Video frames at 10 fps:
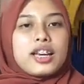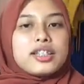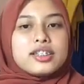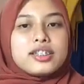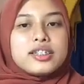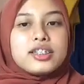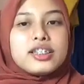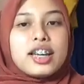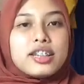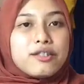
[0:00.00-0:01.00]

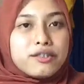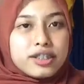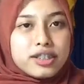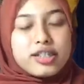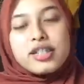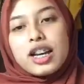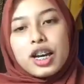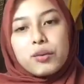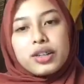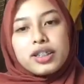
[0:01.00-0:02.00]
At the first,
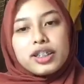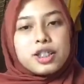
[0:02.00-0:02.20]
I will